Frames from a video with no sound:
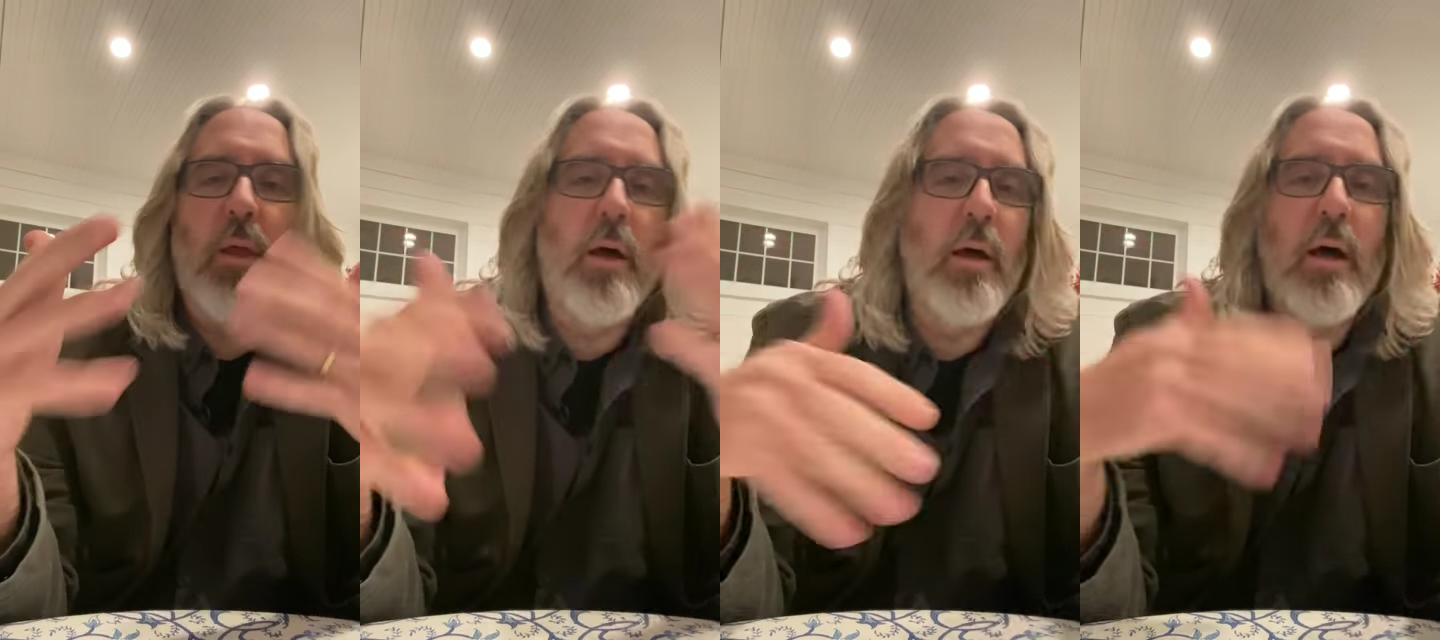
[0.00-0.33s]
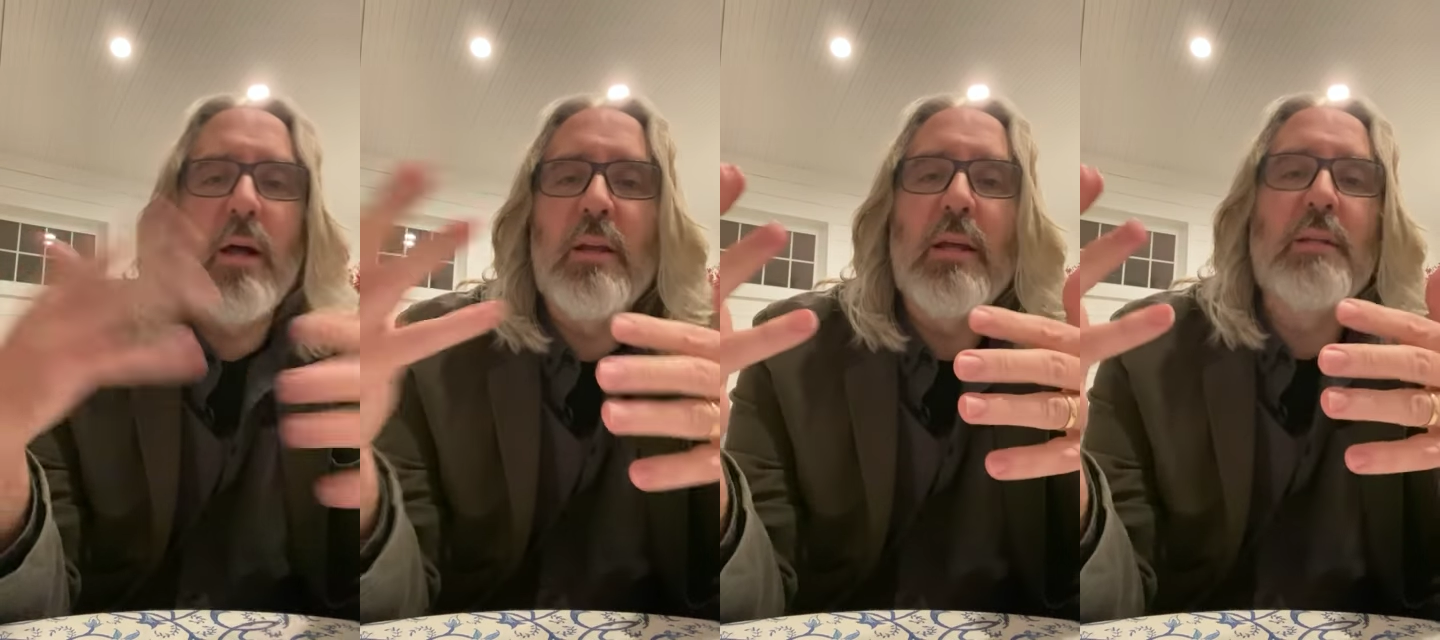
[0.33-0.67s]

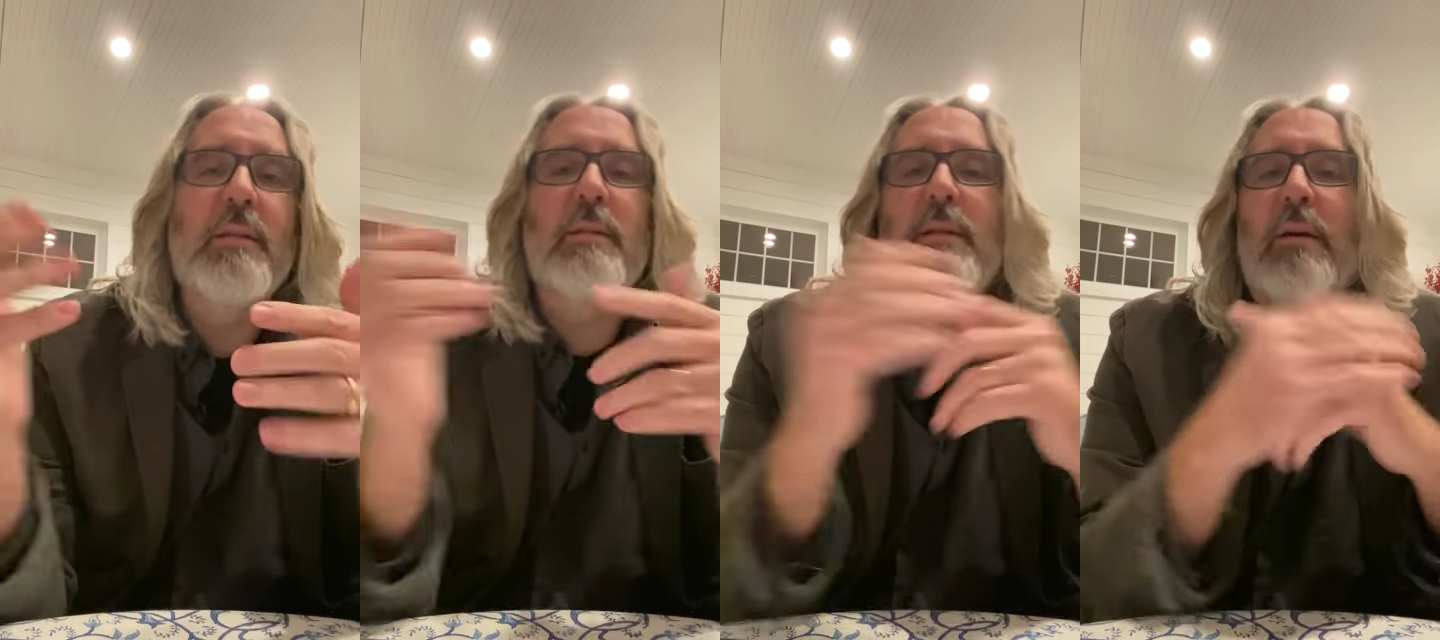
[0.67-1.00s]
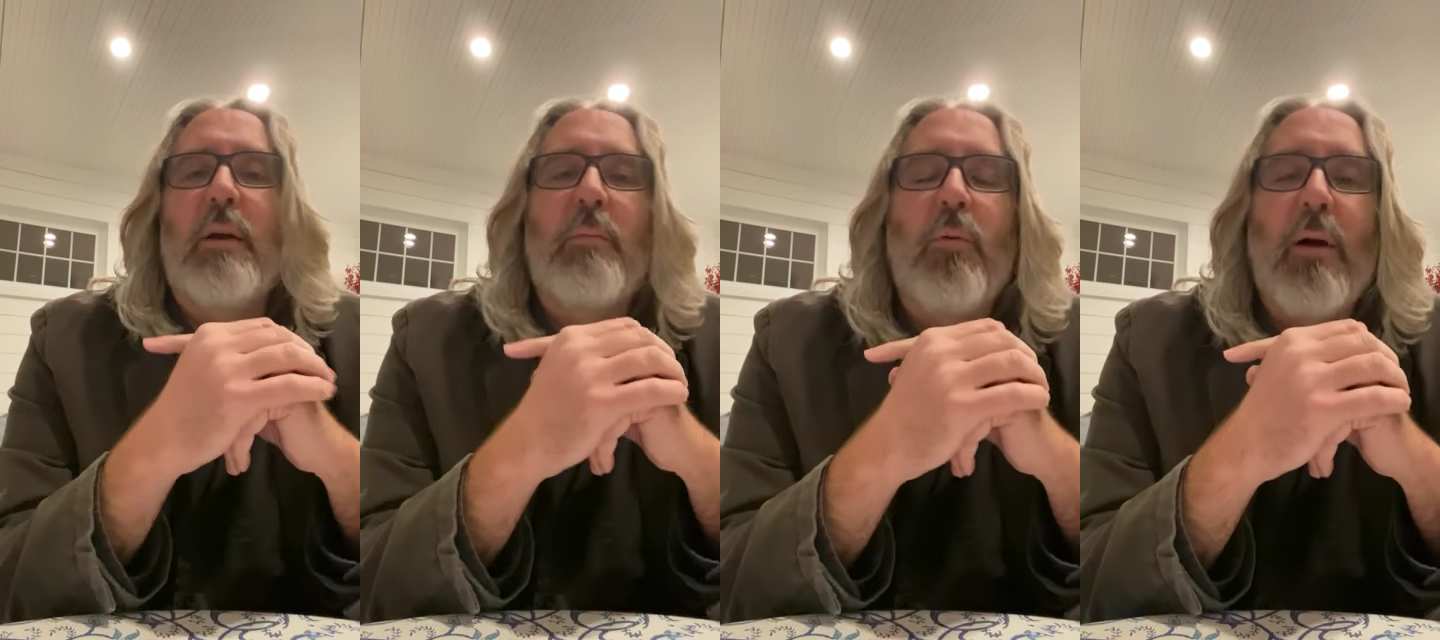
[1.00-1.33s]

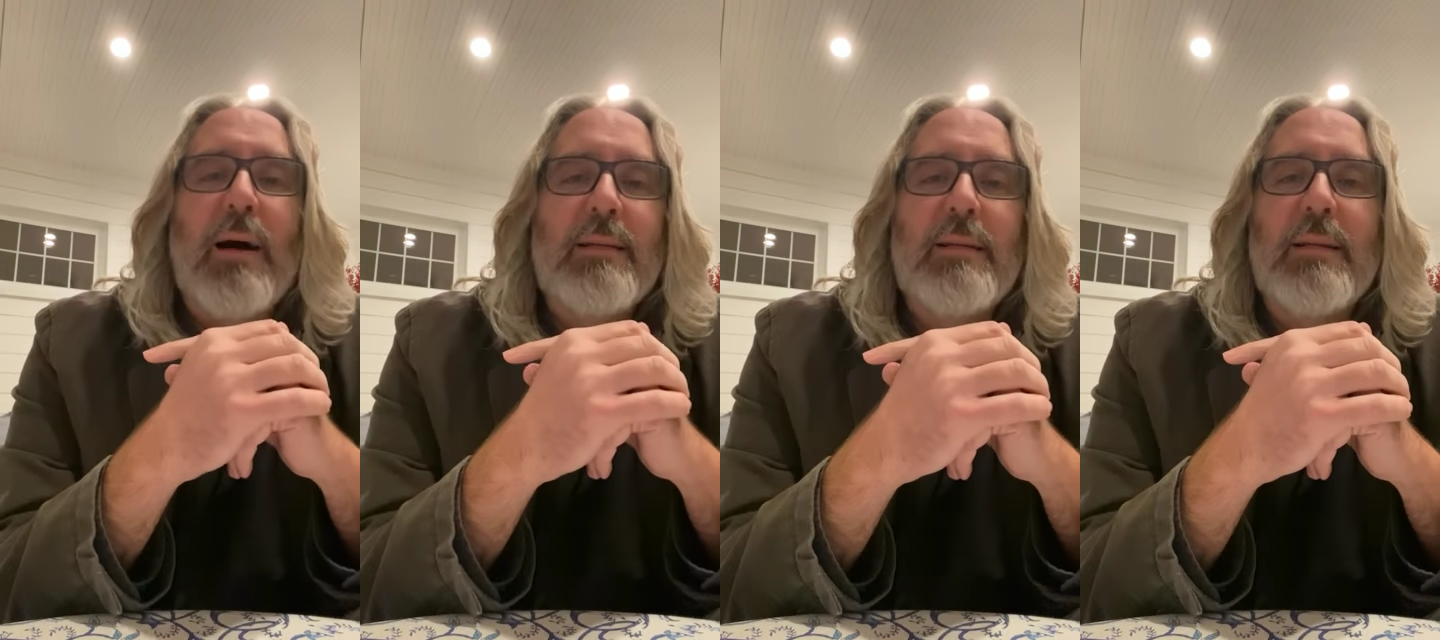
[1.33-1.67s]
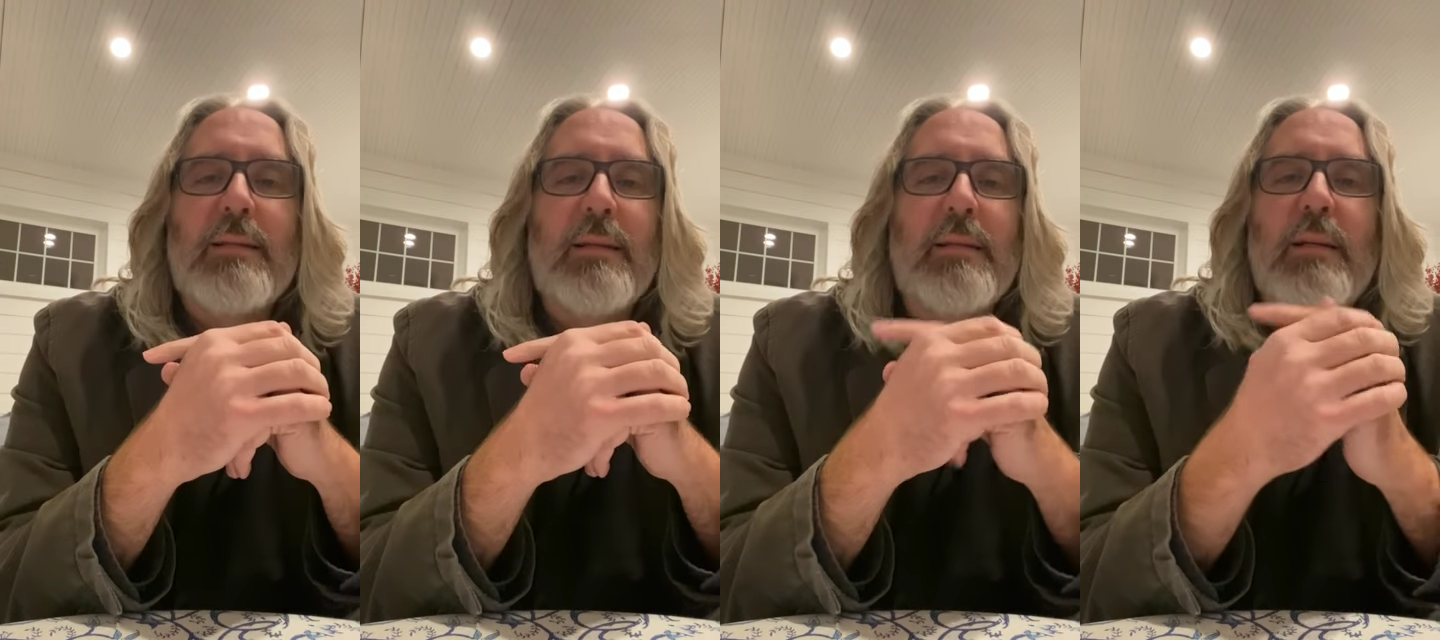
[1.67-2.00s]
unnecessary
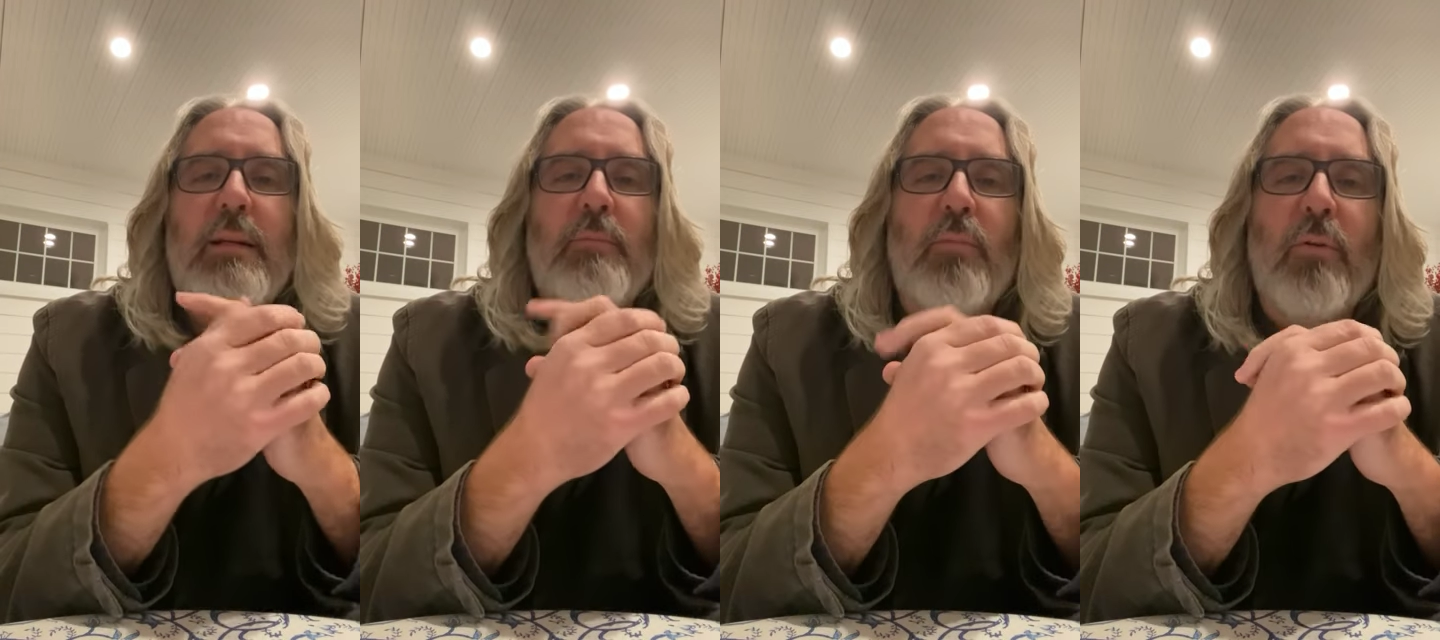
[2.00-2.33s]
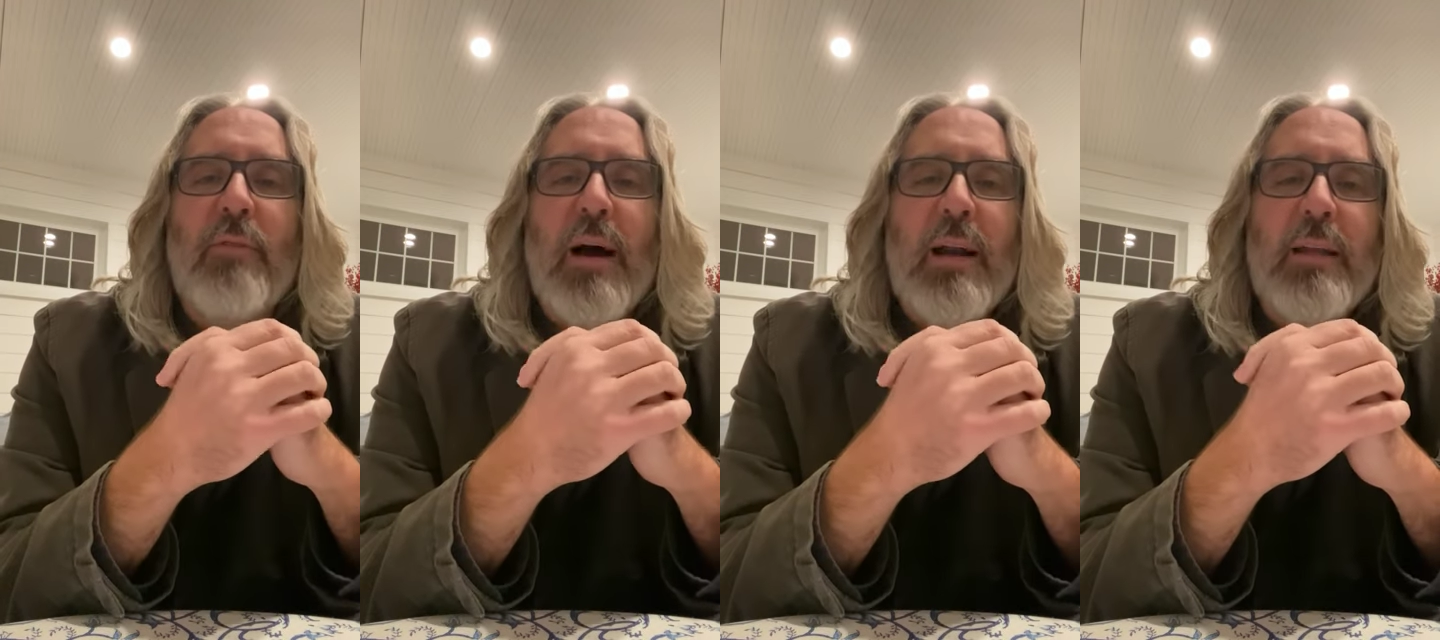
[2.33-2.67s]
processes in
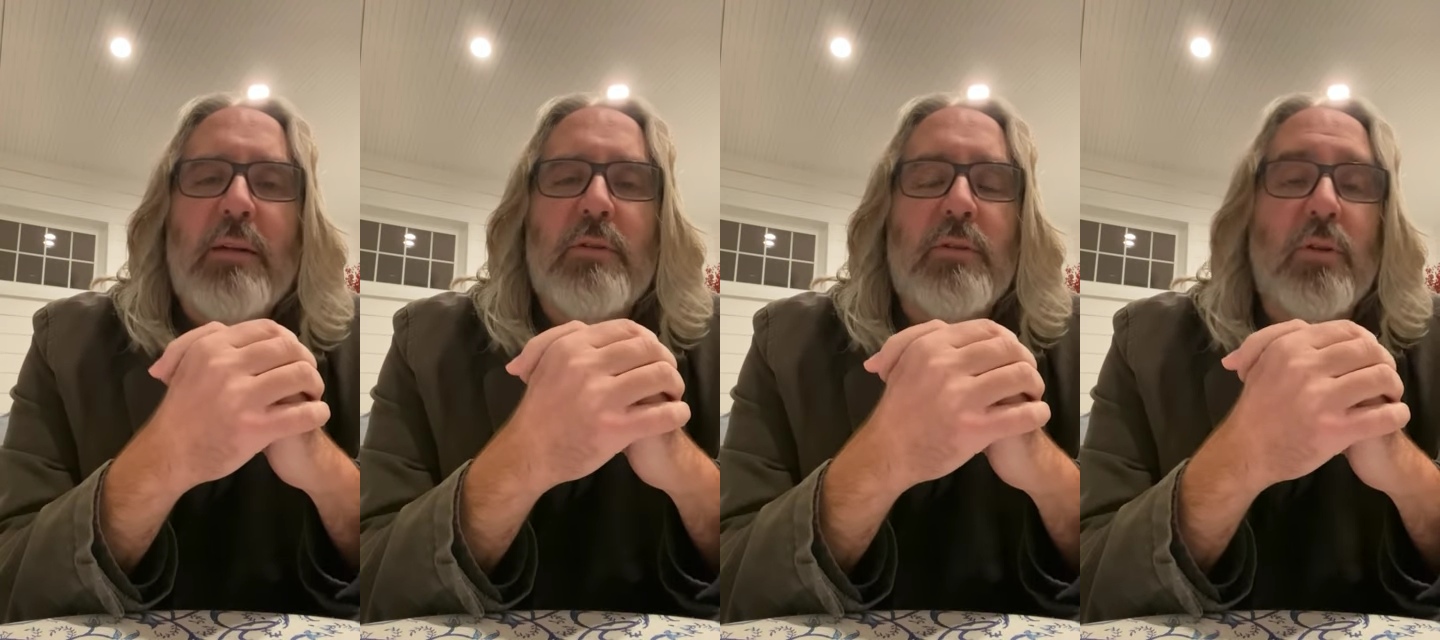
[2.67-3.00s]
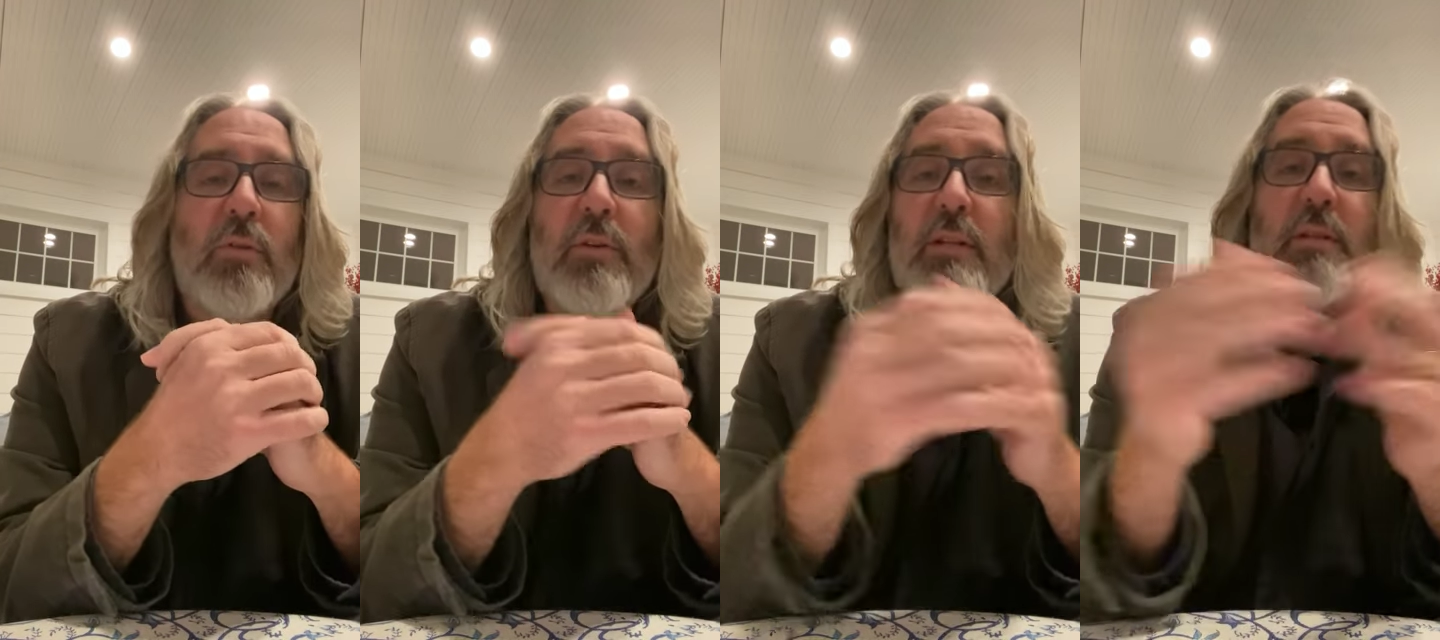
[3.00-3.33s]
providing your
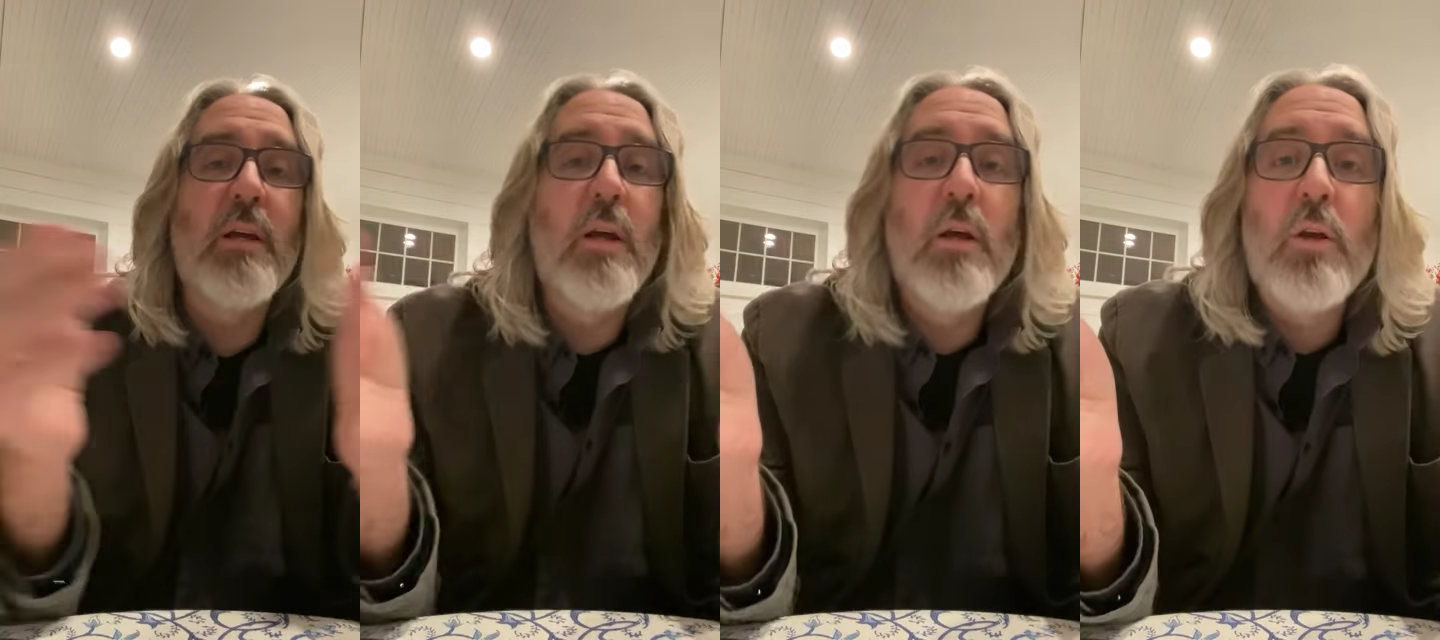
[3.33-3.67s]
service,